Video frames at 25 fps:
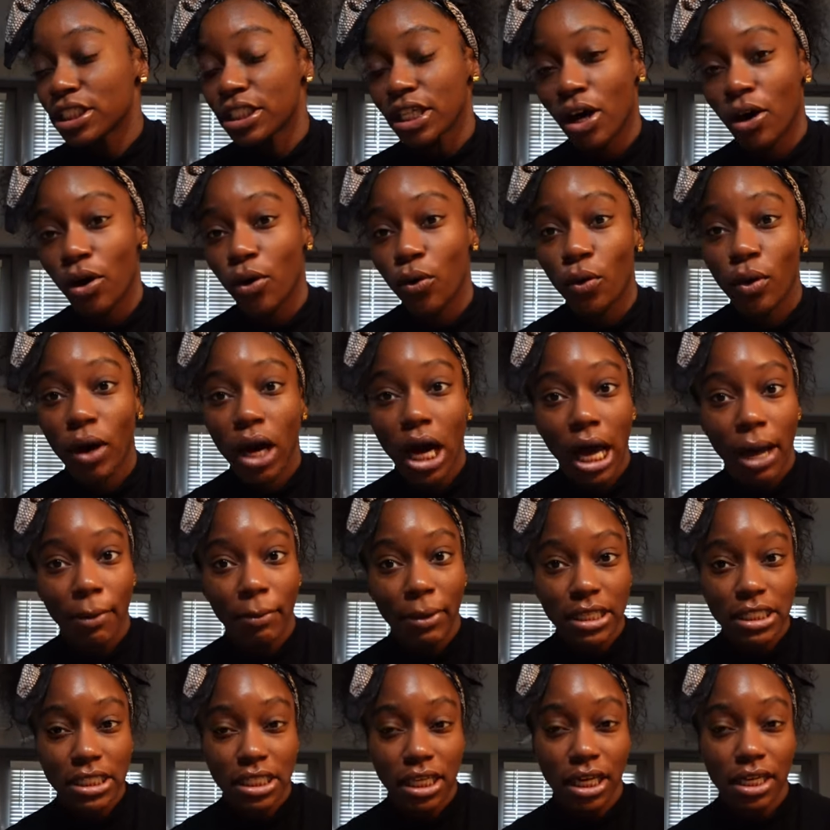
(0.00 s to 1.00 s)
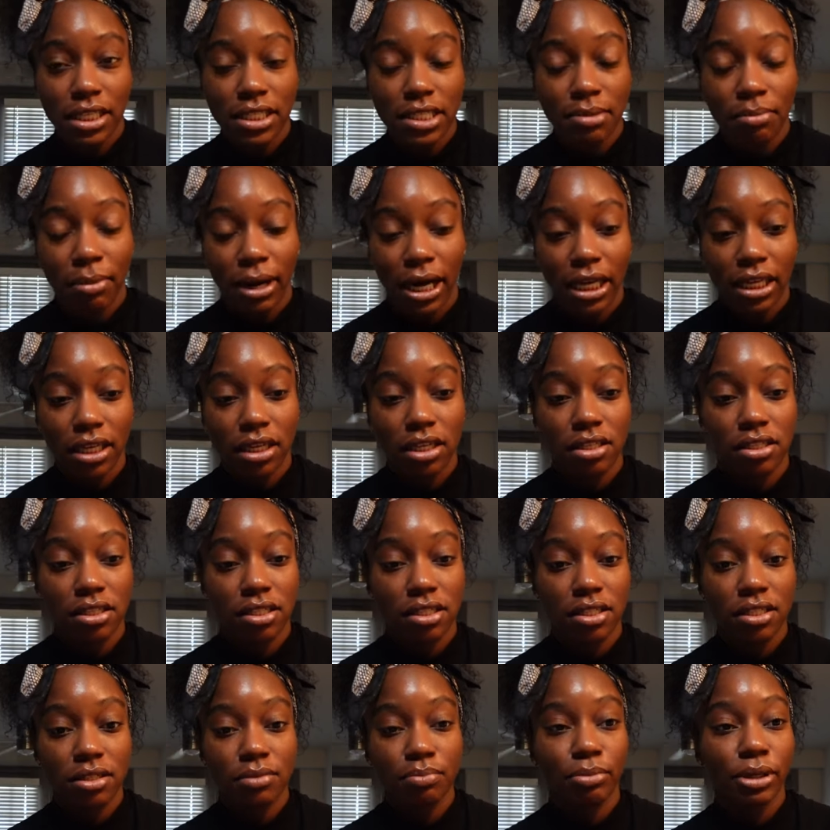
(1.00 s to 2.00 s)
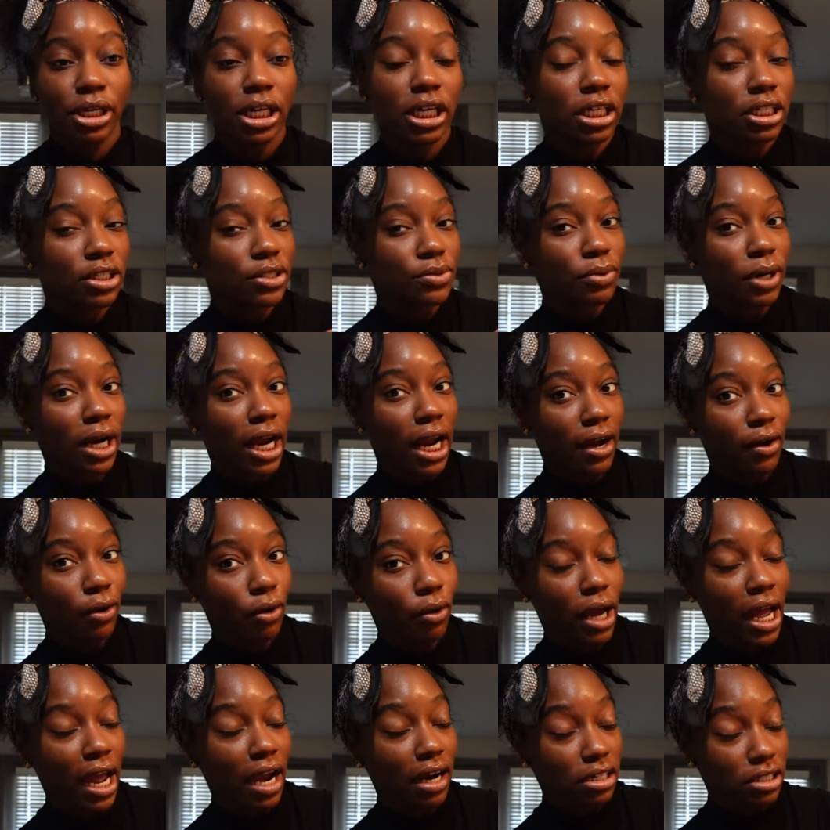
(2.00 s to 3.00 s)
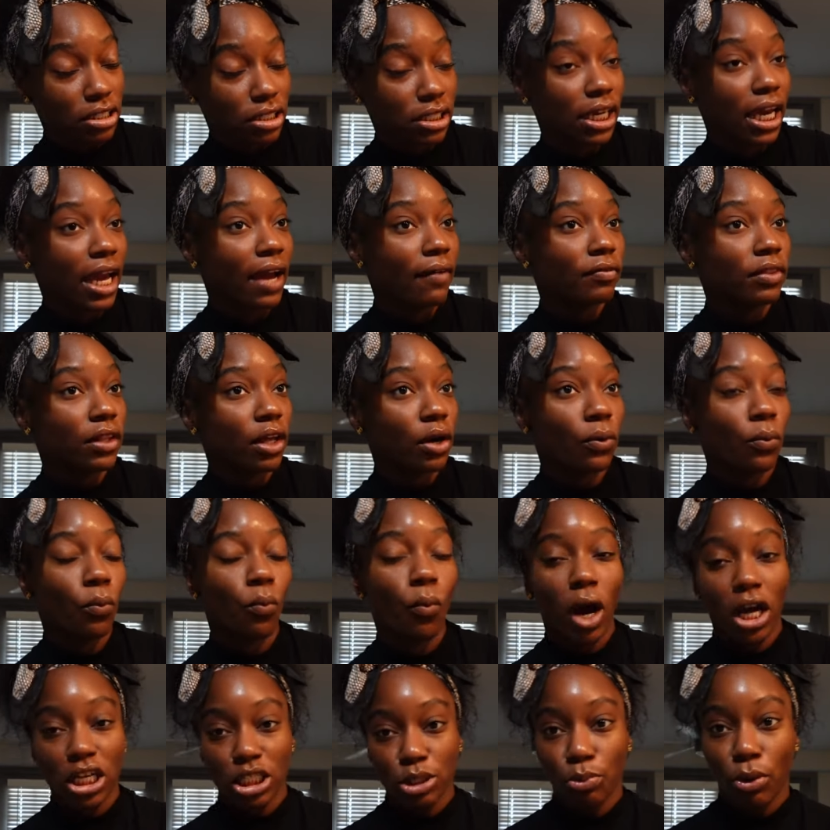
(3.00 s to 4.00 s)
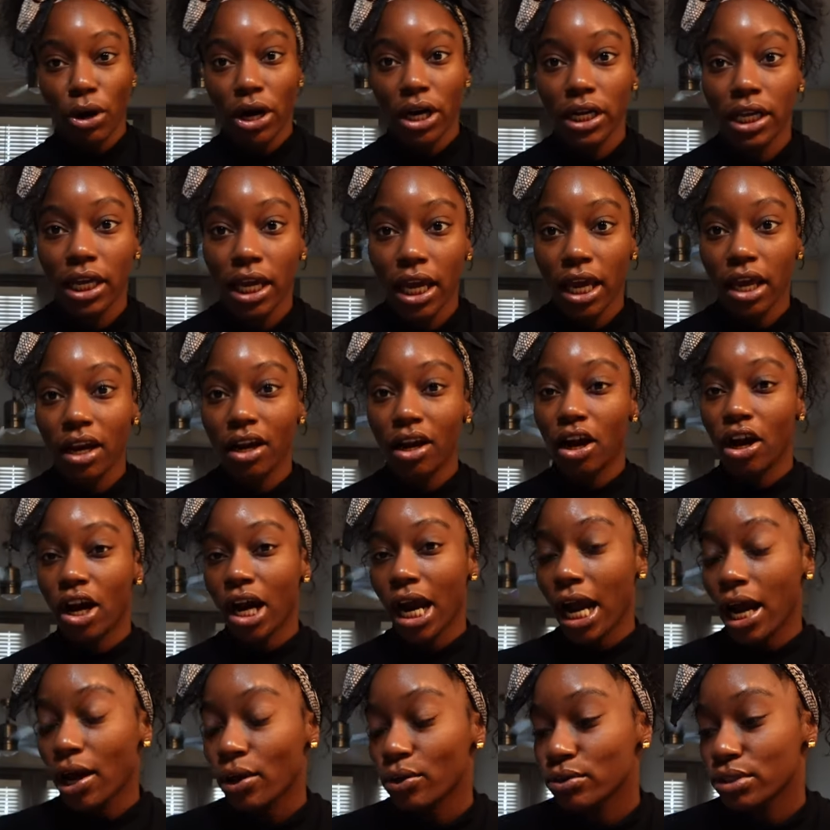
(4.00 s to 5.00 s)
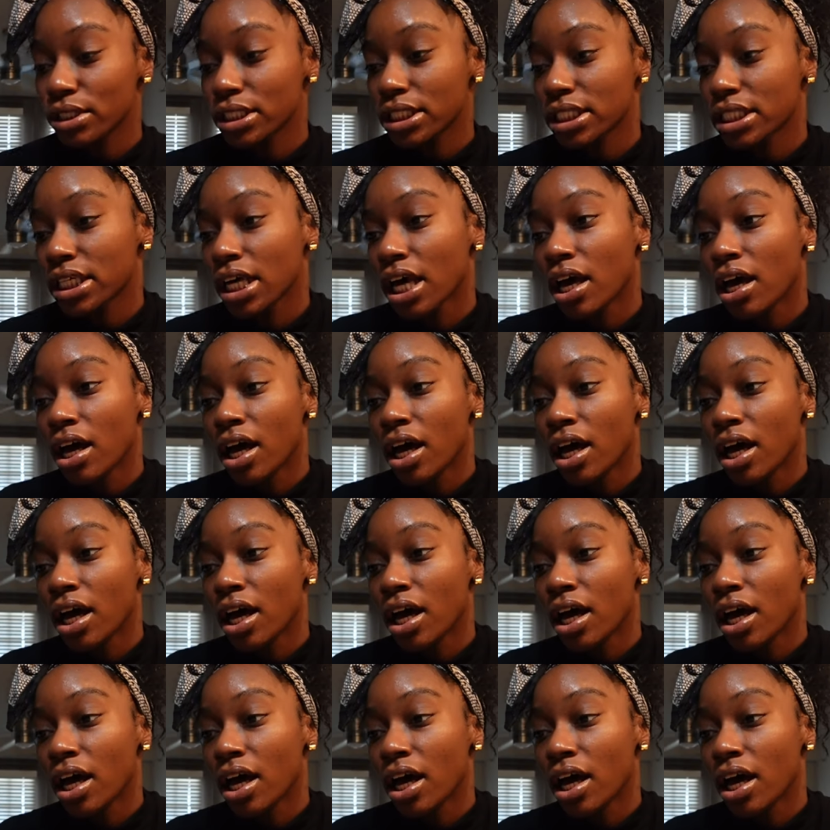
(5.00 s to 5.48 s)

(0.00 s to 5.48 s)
So I'm about to head to Maya's because we're ha actually having a watch party at her house.